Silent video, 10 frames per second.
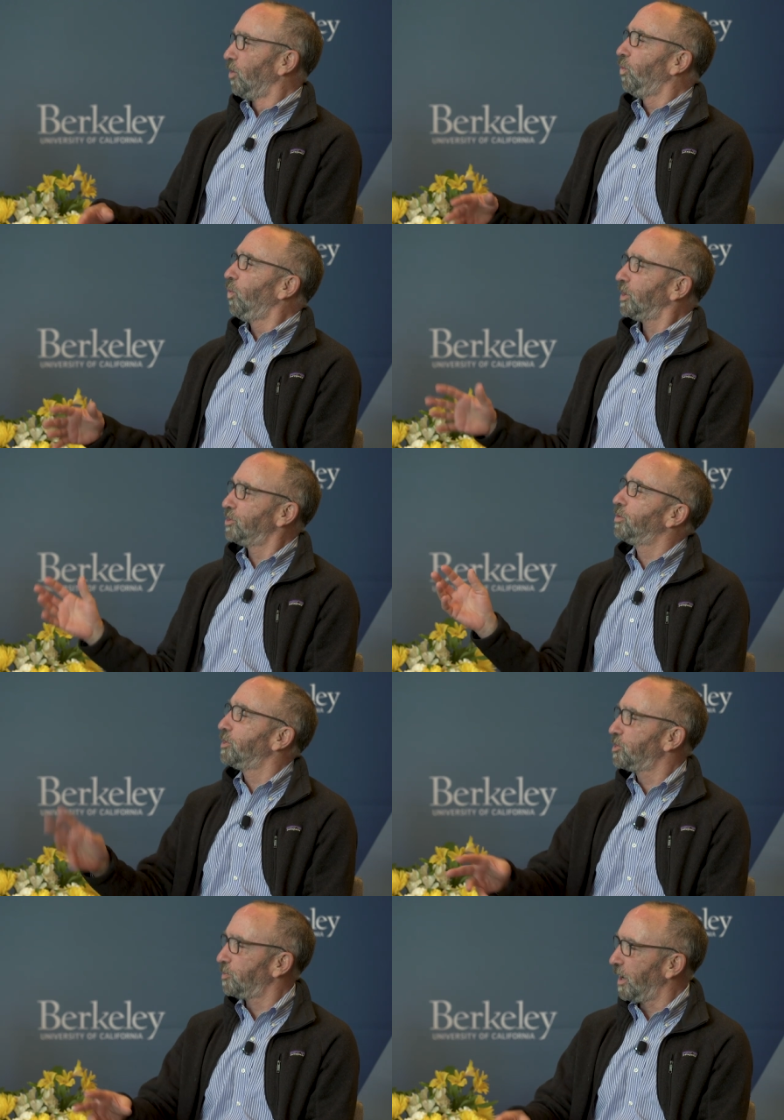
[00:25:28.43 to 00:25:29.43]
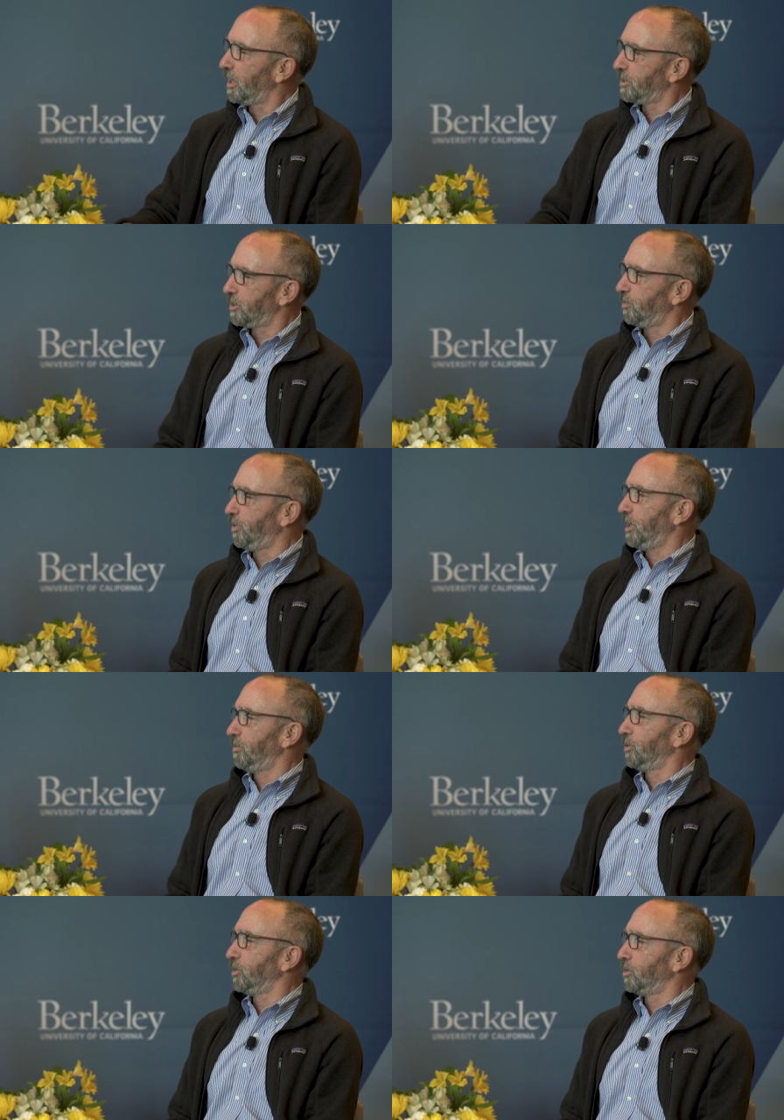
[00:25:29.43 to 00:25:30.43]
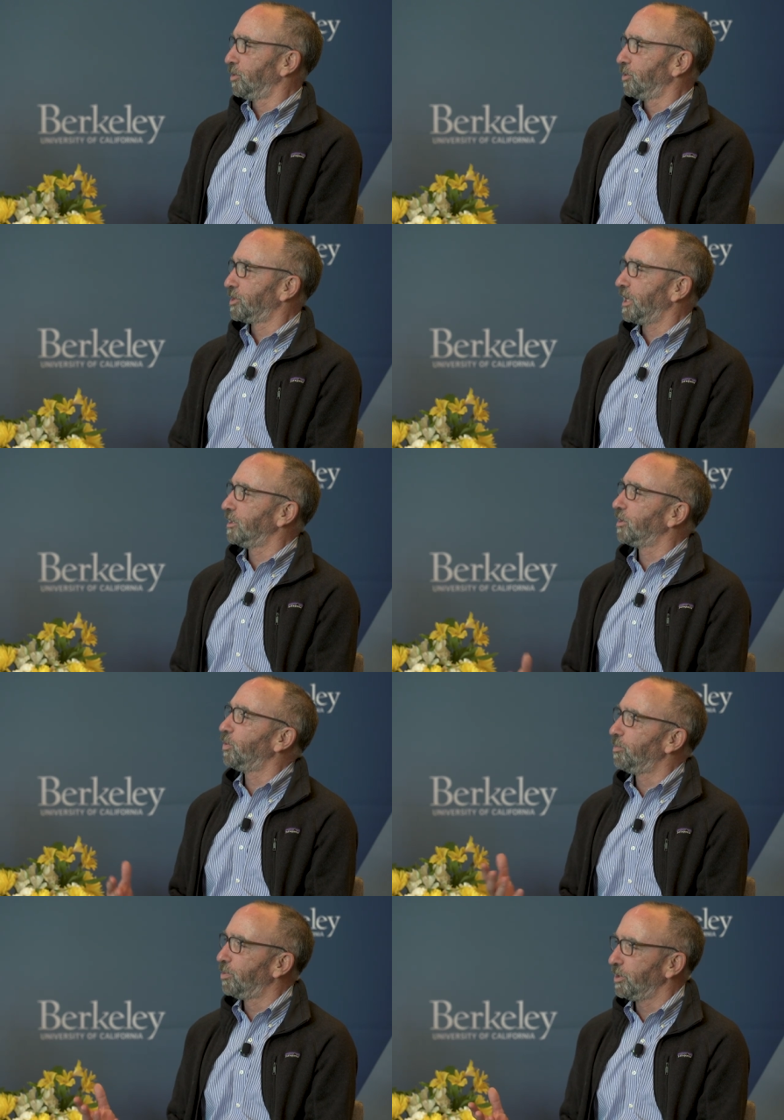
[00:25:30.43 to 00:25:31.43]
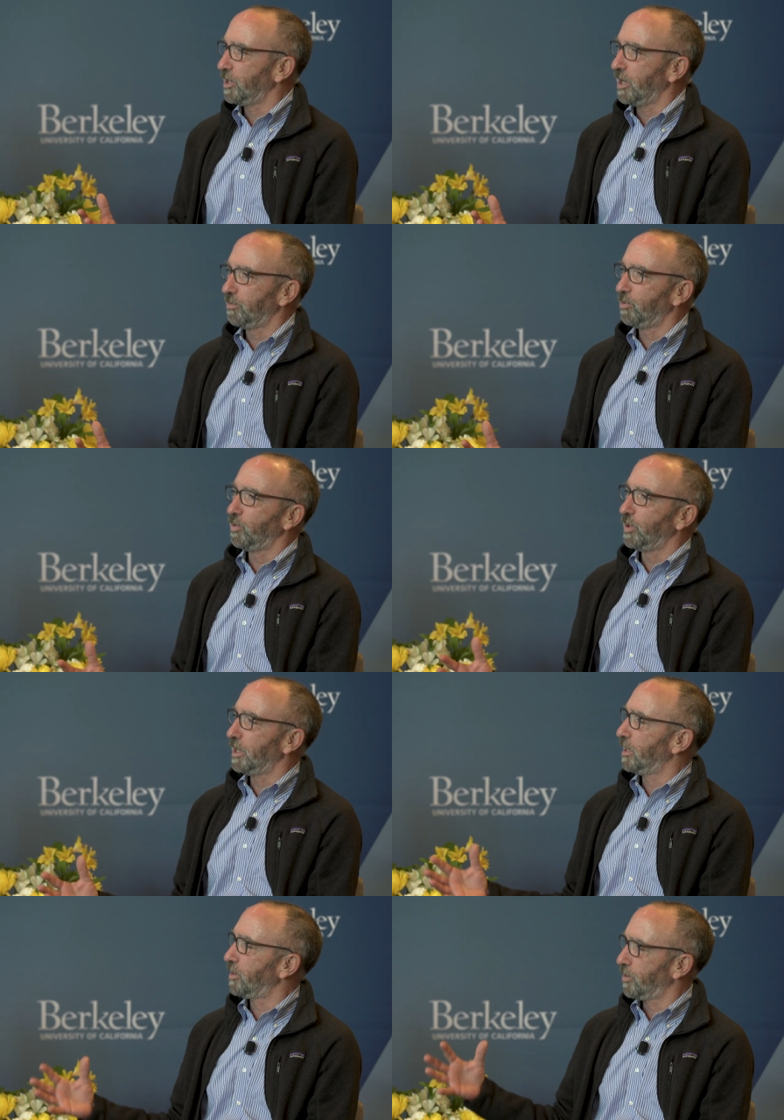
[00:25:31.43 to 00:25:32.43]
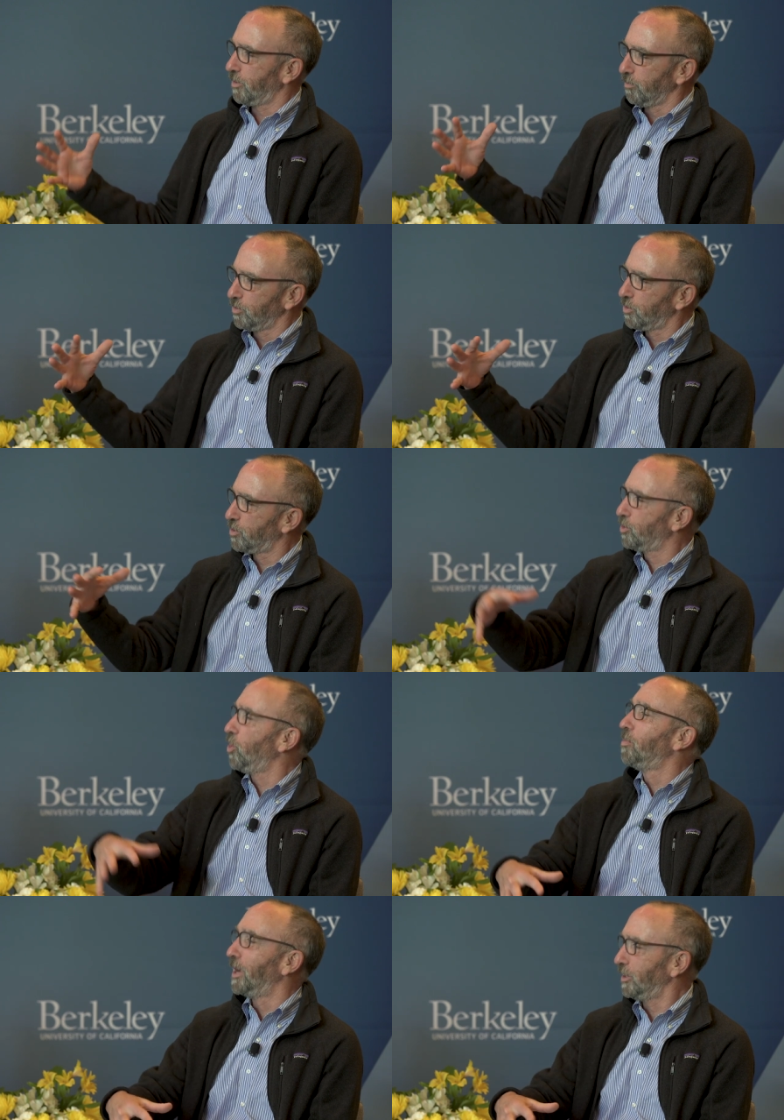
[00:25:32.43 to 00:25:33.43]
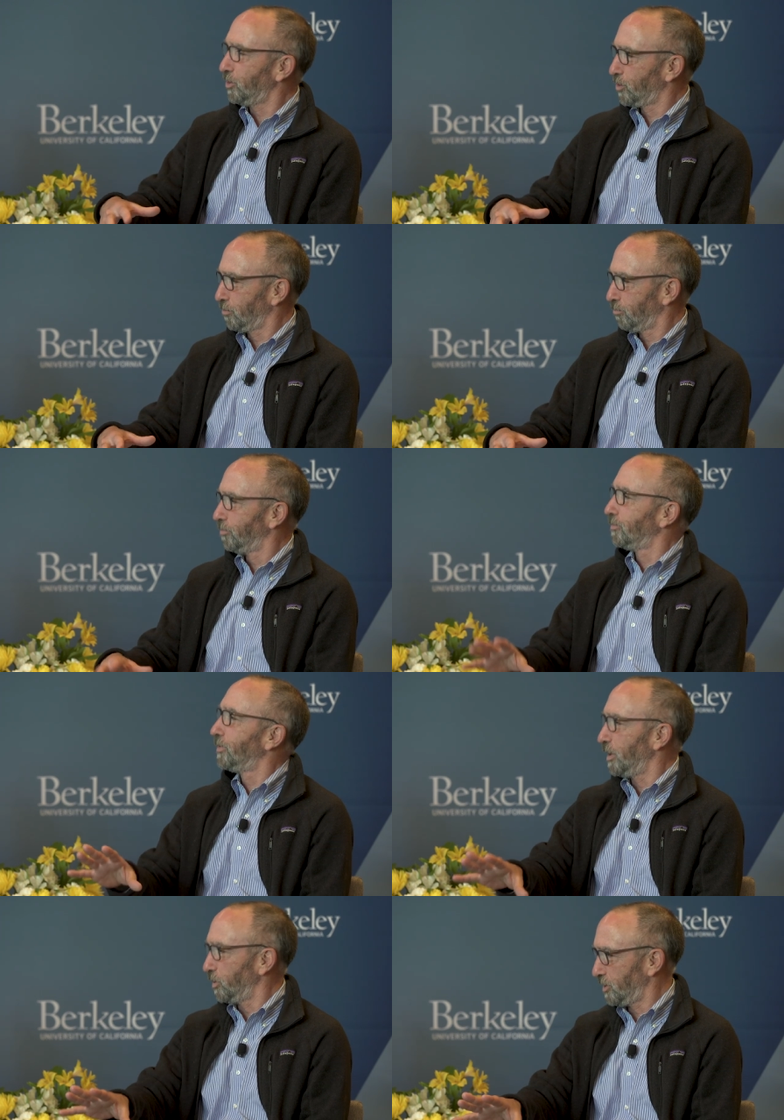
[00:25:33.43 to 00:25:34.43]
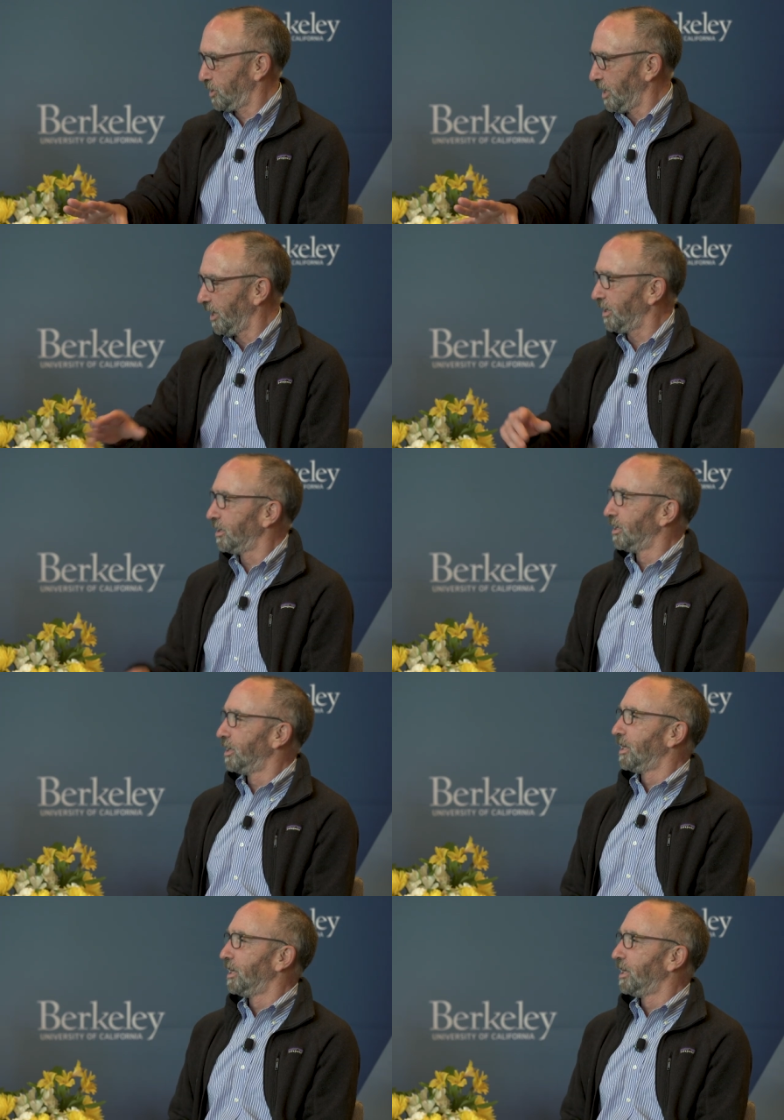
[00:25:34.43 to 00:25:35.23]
What's your response to people who say, look, we put up with so much, they would say, mm-hmm.